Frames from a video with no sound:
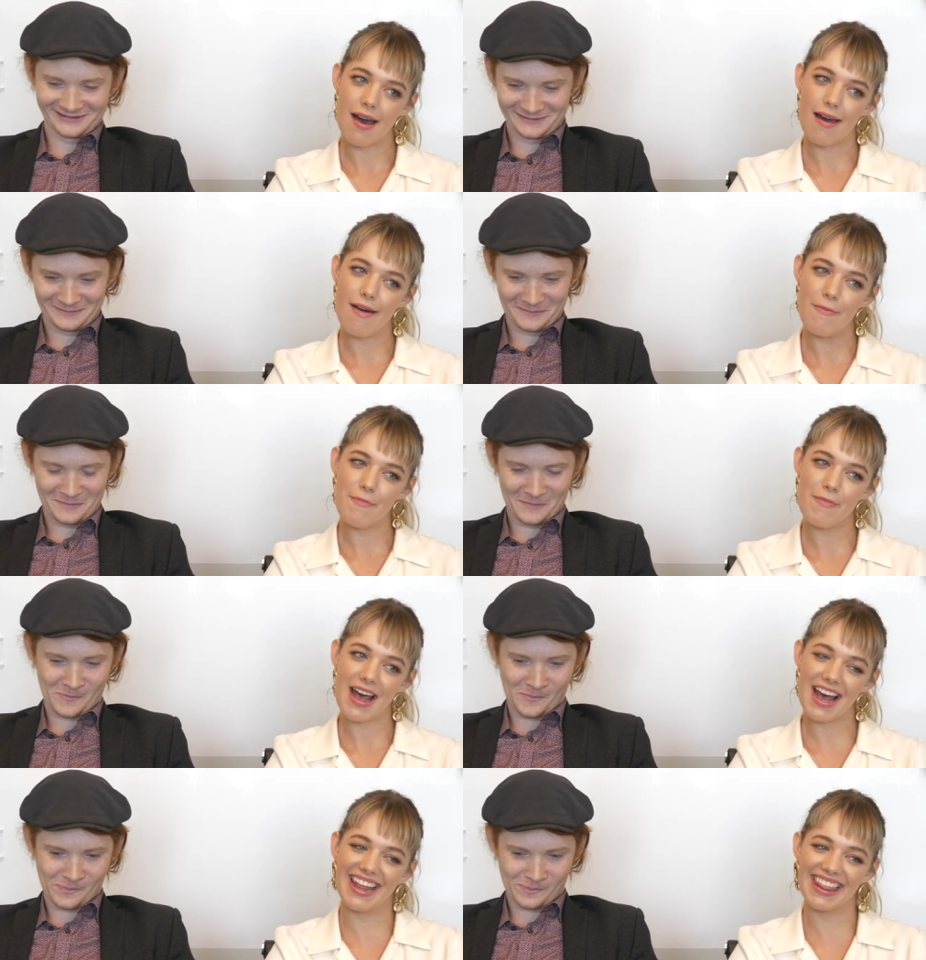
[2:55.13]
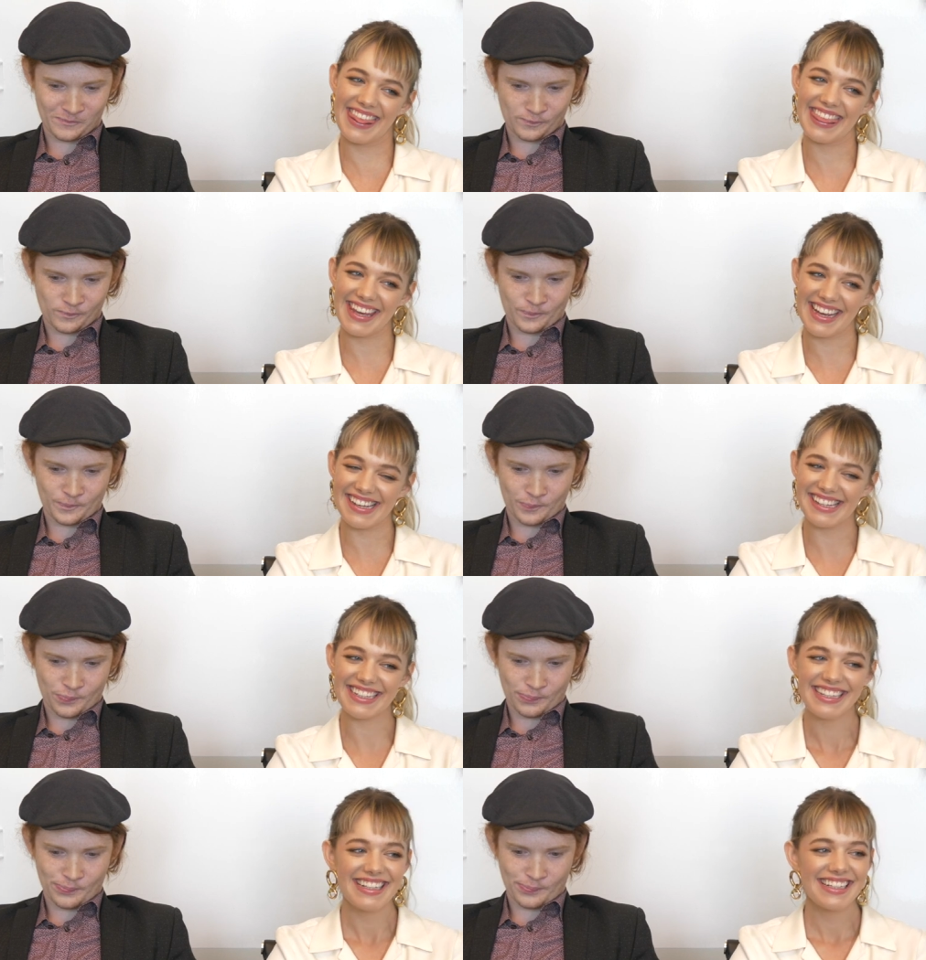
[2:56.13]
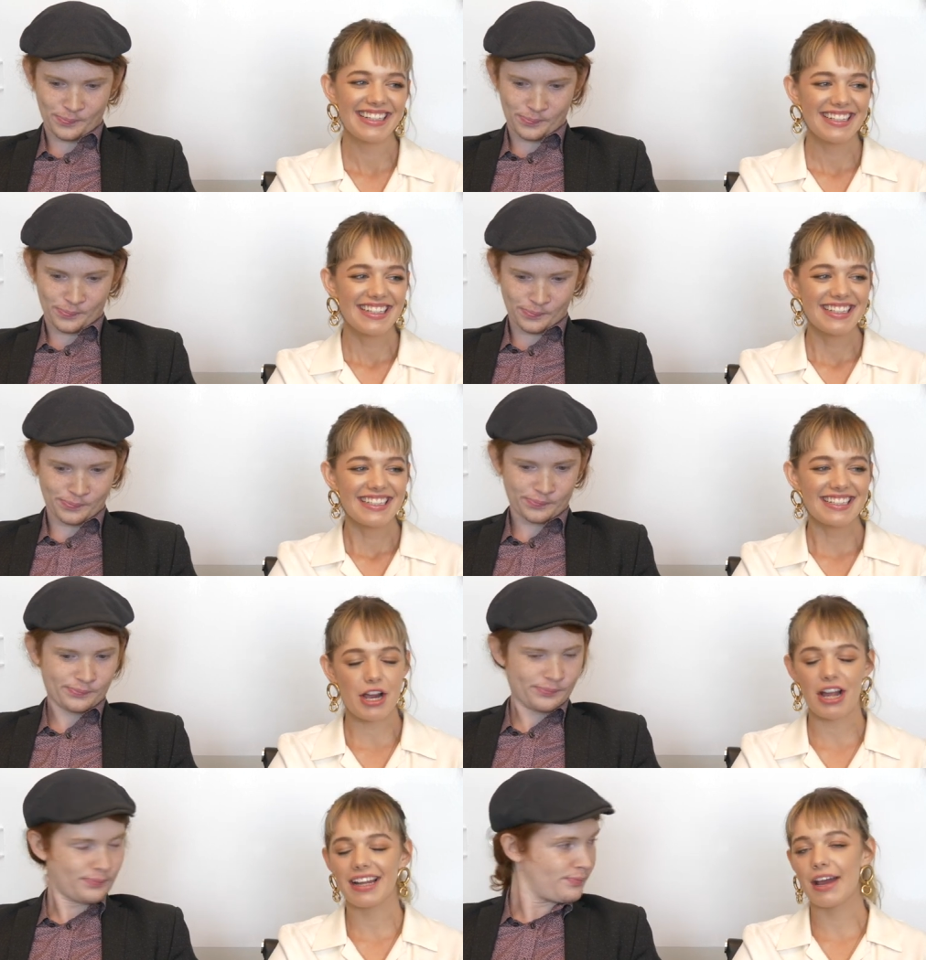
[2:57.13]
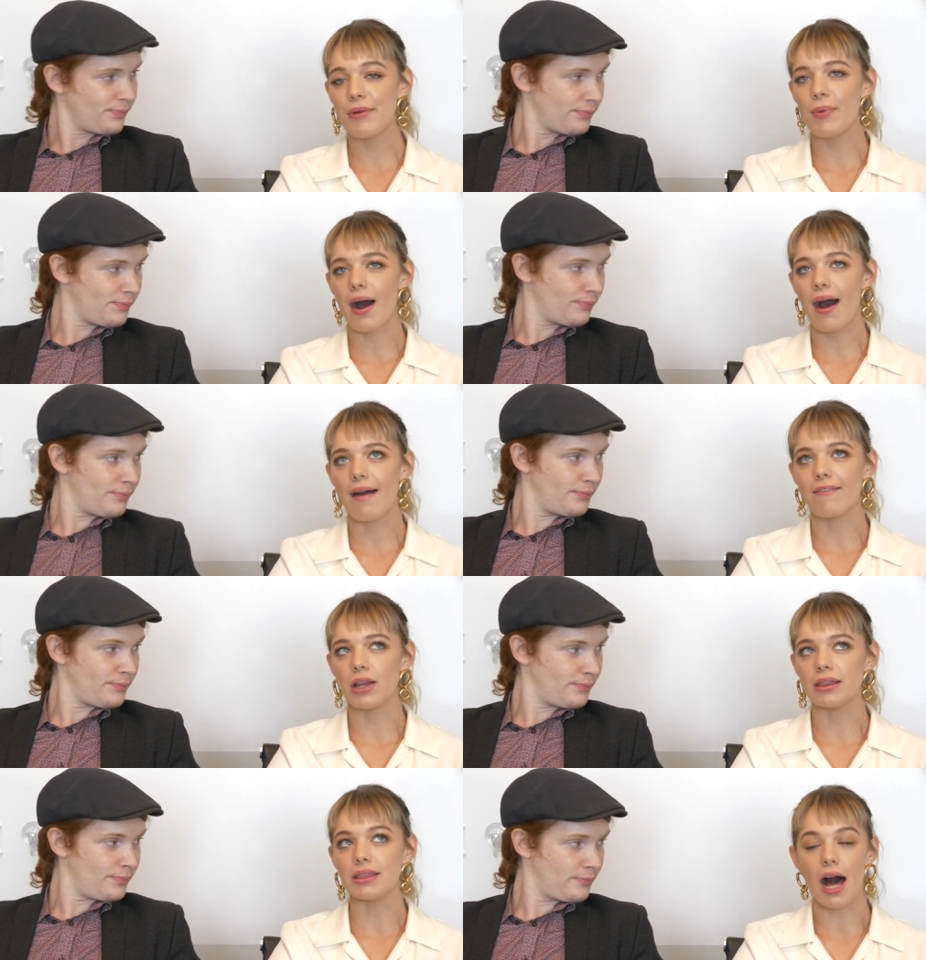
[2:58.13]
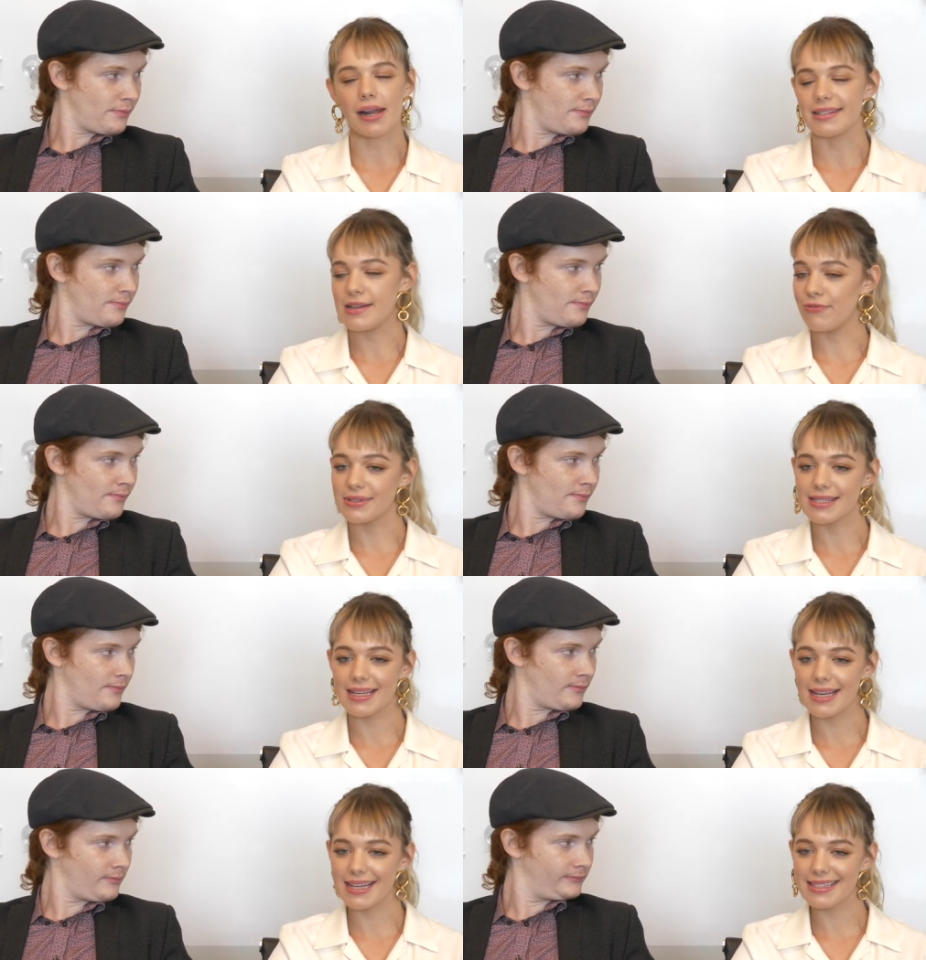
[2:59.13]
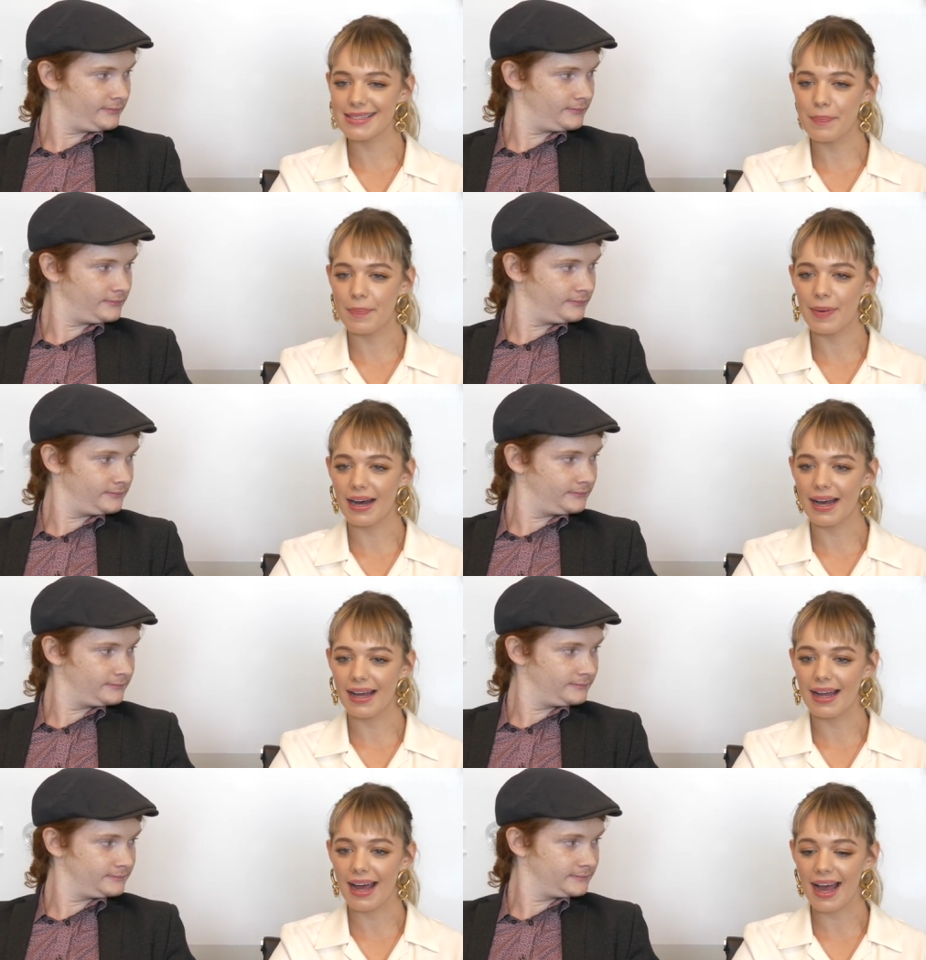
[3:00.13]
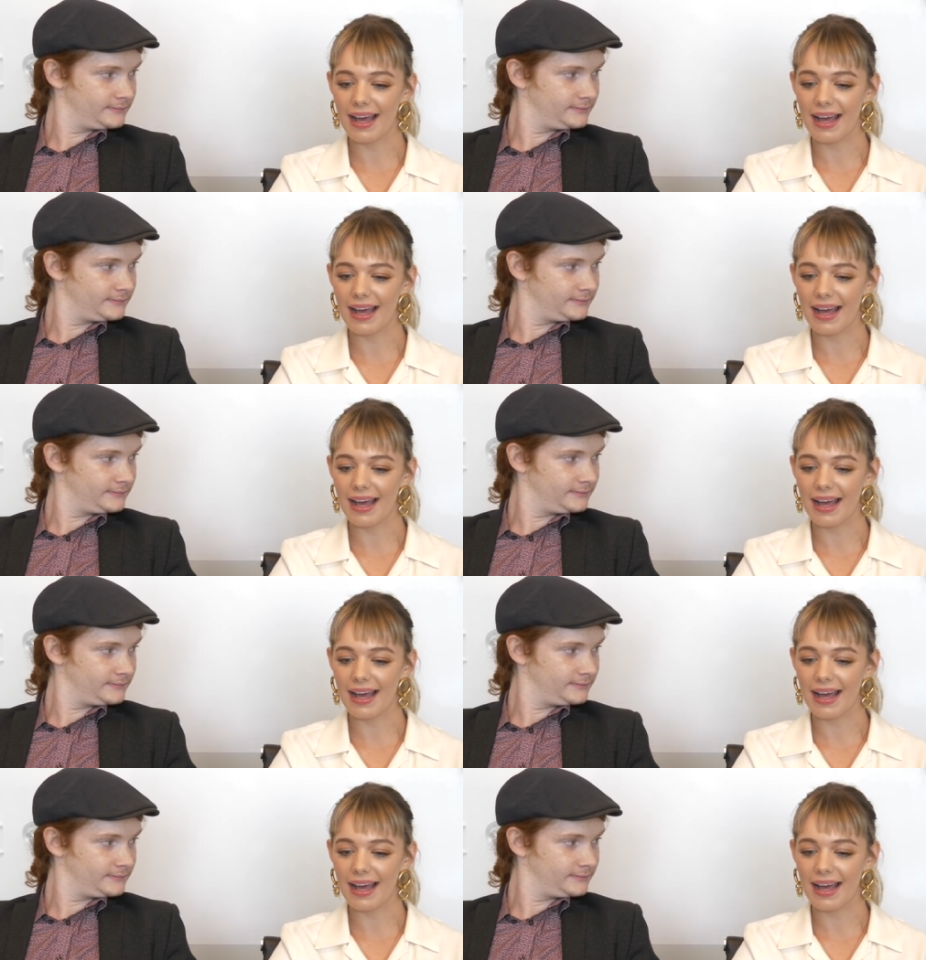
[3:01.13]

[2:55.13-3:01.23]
Speaker 1: um, I think. Sarah and I have a lot of differences, but